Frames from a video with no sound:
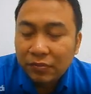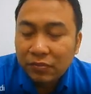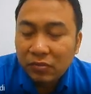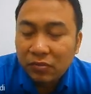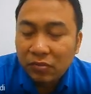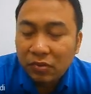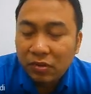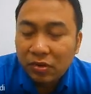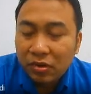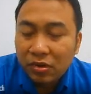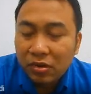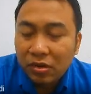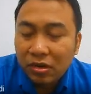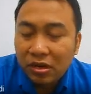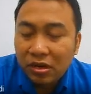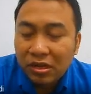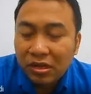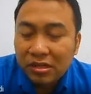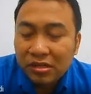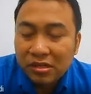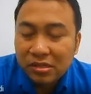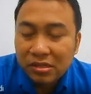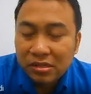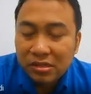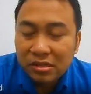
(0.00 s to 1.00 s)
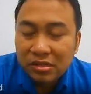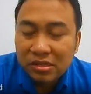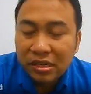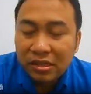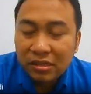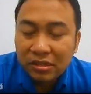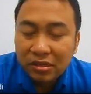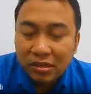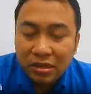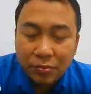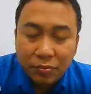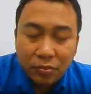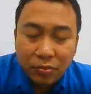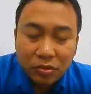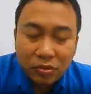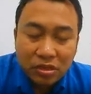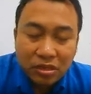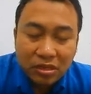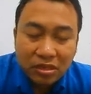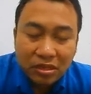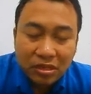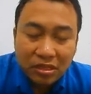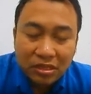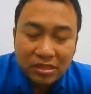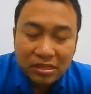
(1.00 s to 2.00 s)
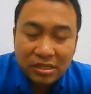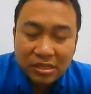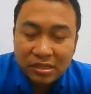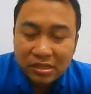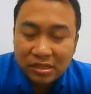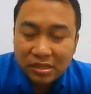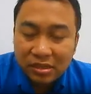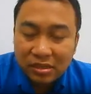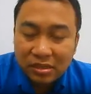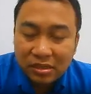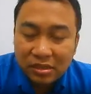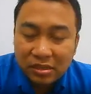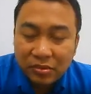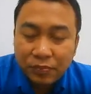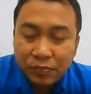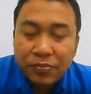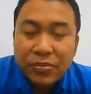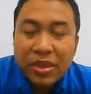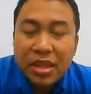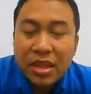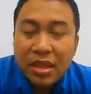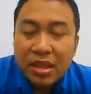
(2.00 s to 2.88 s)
we call as central depository system.